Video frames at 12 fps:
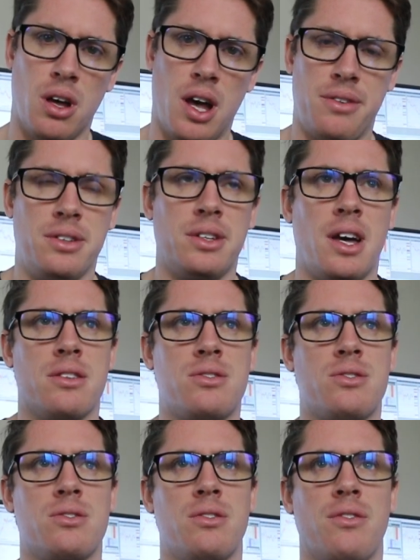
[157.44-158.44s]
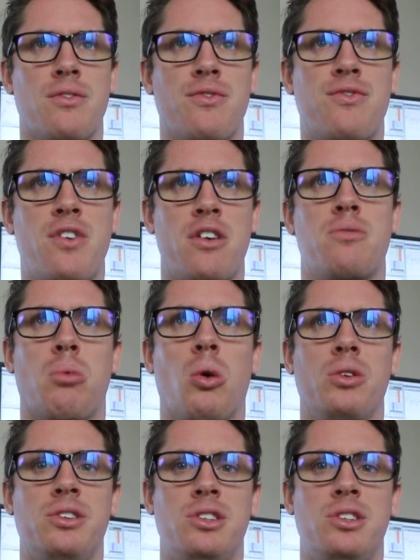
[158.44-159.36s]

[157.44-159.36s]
I think that's very important.